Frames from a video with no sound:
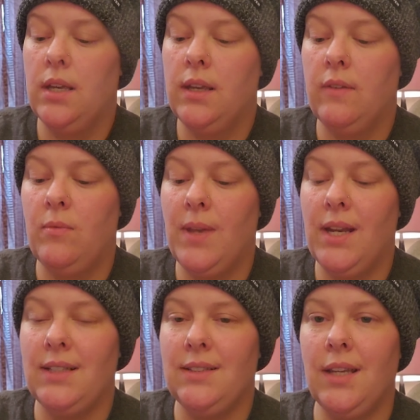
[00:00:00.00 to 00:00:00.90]
Gives me a
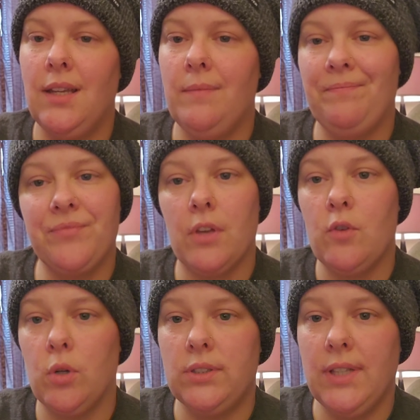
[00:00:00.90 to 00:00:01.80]
nice hit. Of
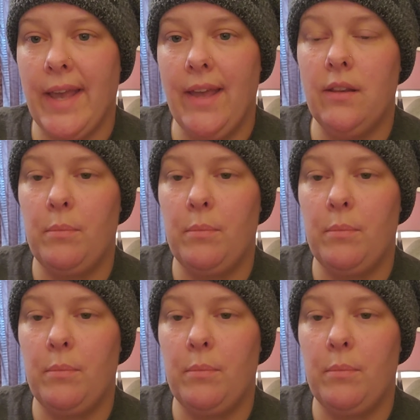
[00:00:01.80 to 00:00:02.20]
course, again,